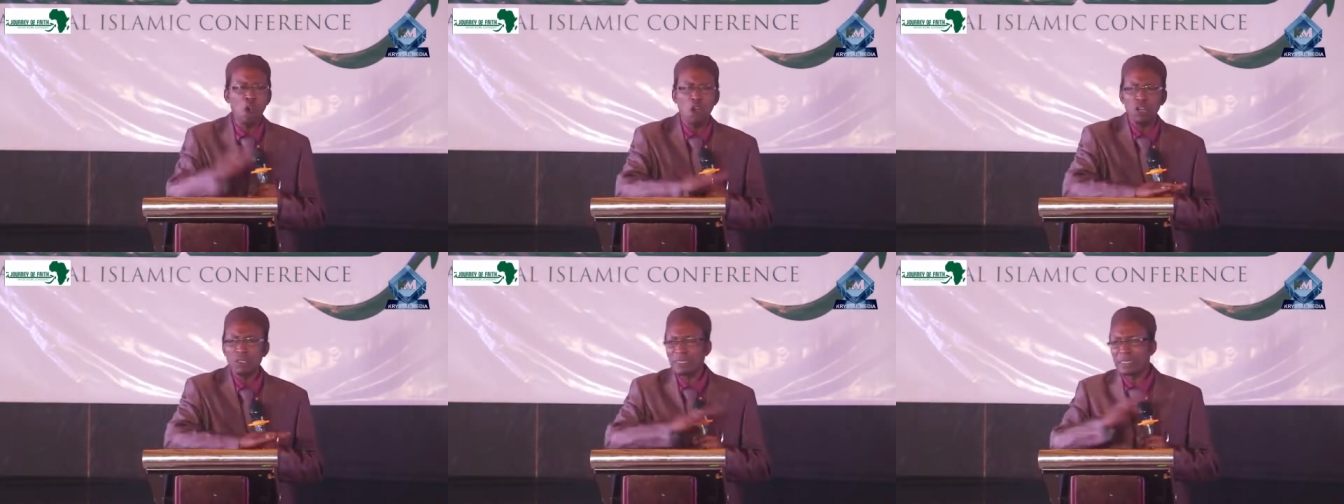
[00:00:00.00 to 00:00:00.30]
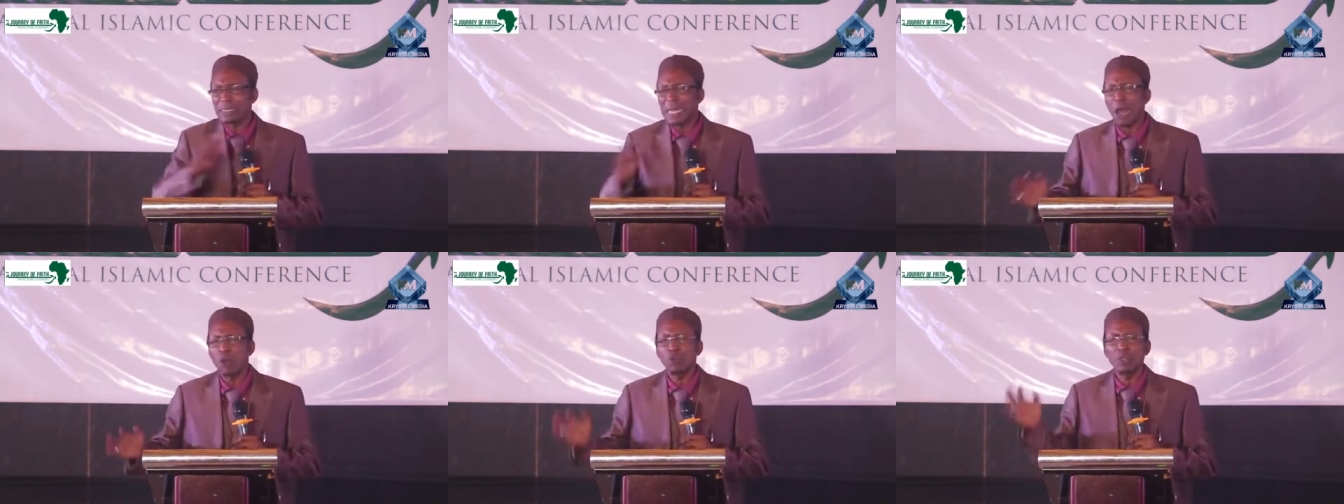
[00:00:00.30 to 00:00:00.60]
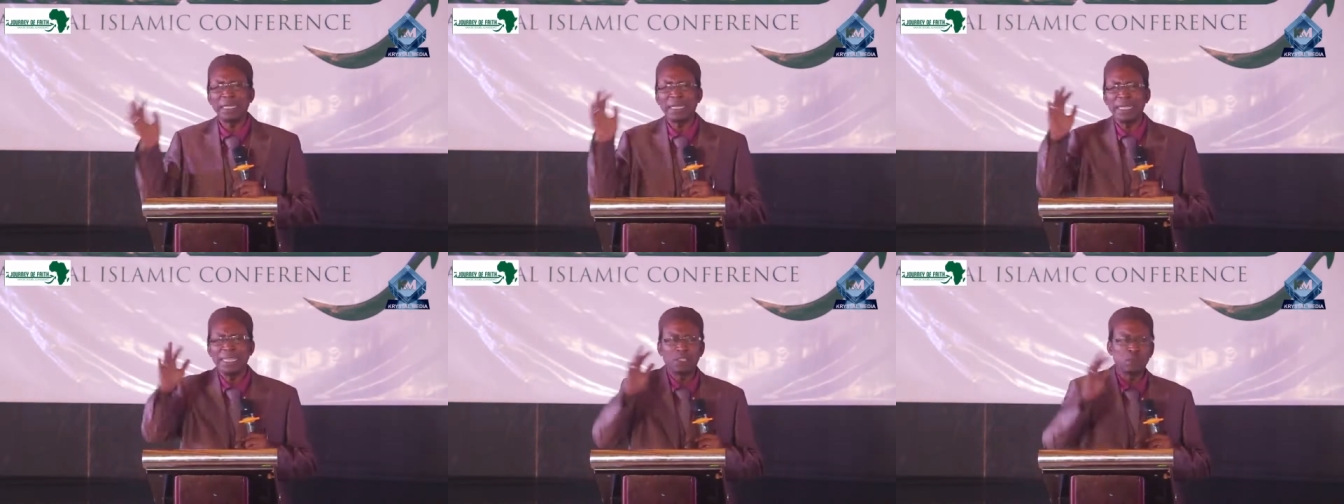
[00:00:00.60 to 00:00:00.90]
north,
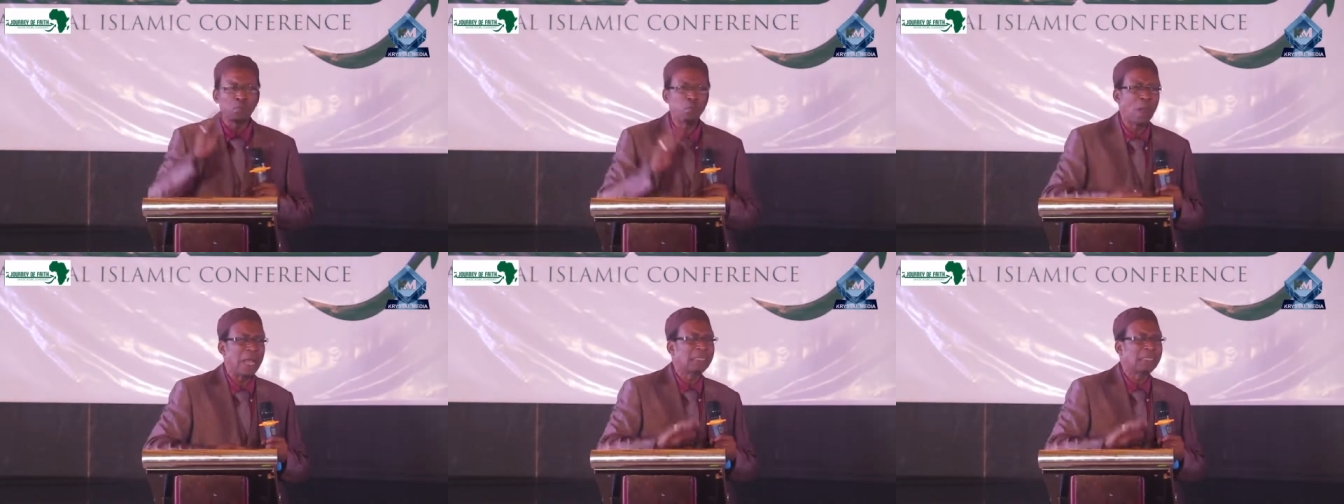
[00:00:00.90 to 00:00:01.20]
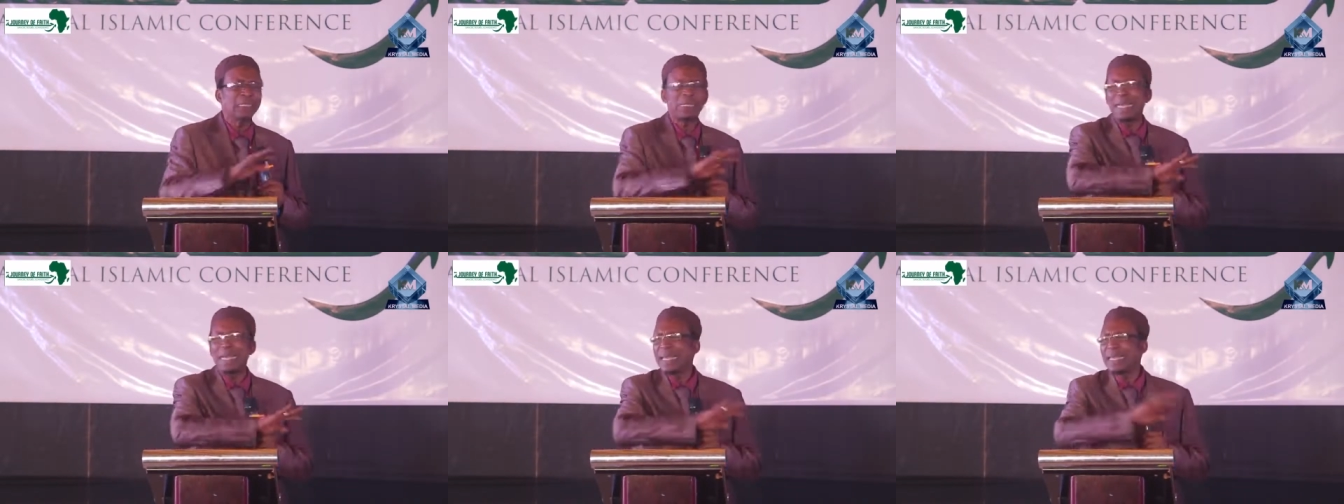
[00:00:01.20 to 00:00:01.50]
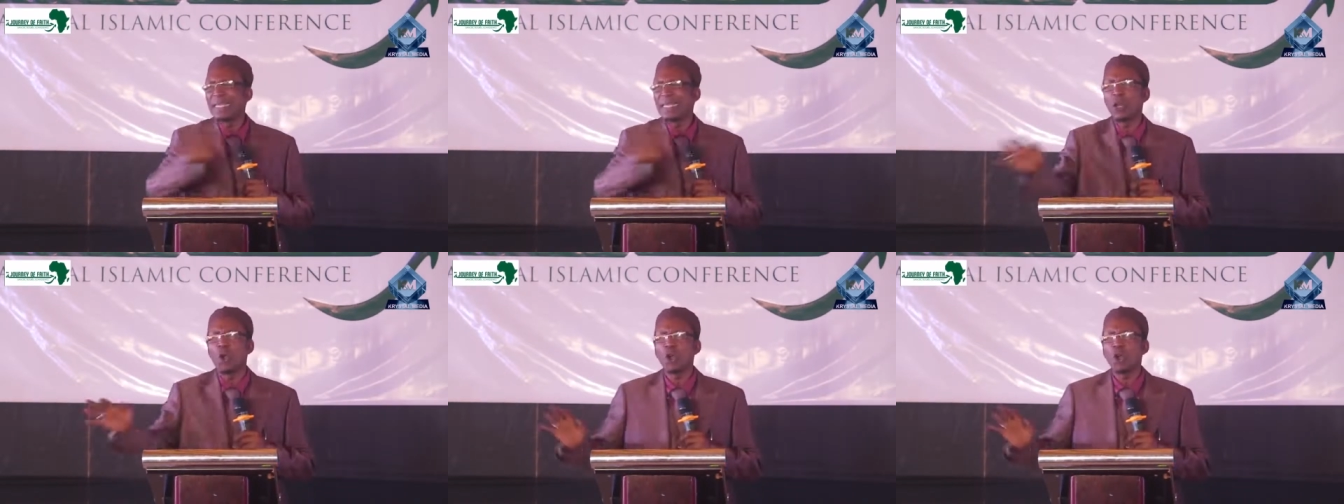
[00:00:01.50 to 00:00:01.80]
south, east, west,
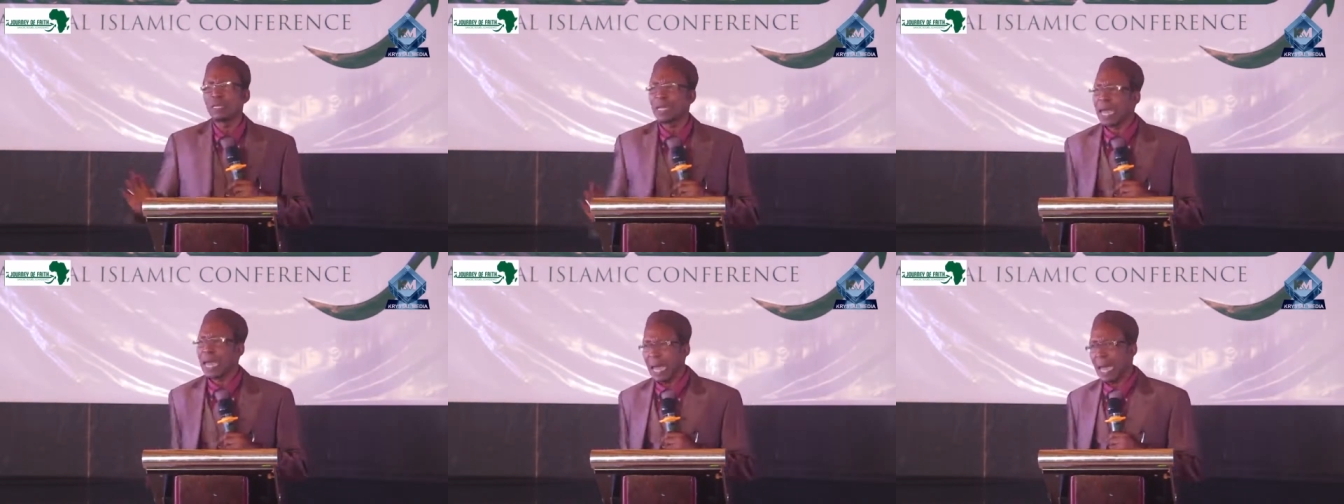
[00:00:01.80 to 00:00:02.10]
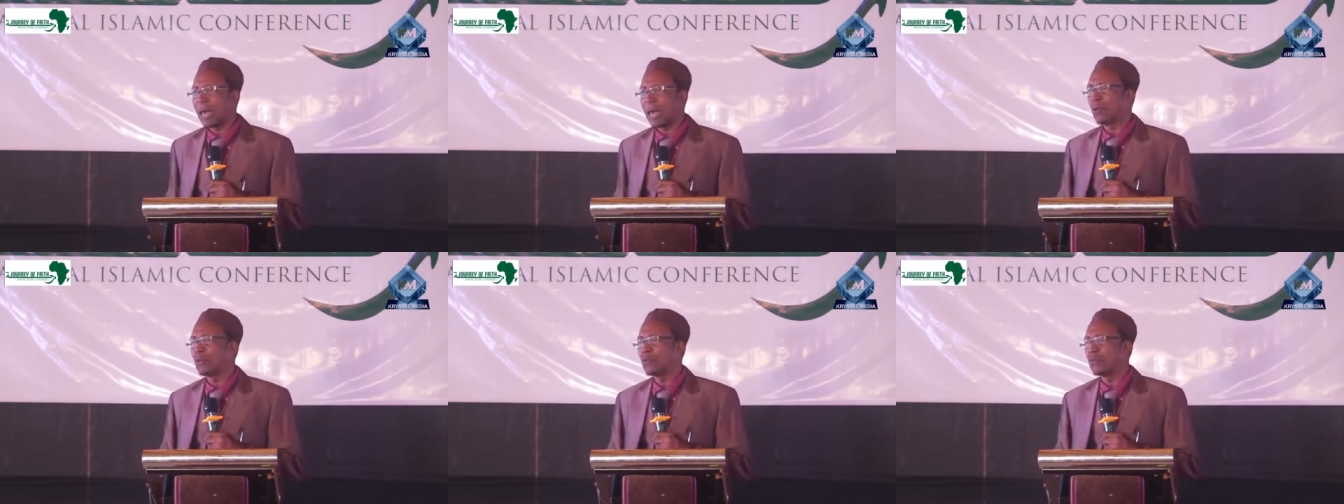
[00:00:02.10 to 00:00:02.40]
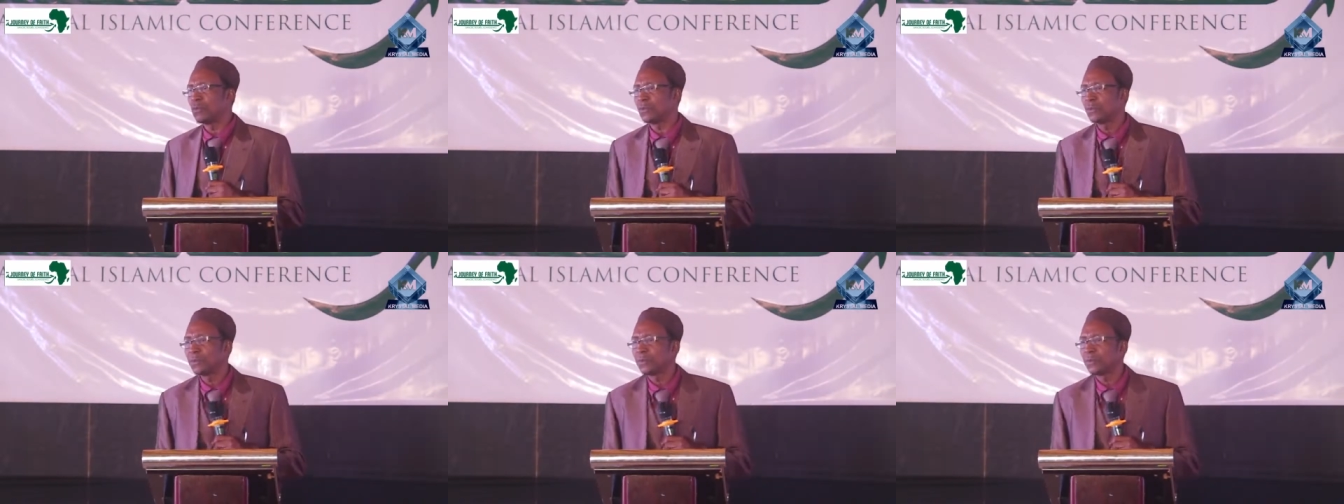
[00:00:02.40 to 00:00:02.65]
any other house.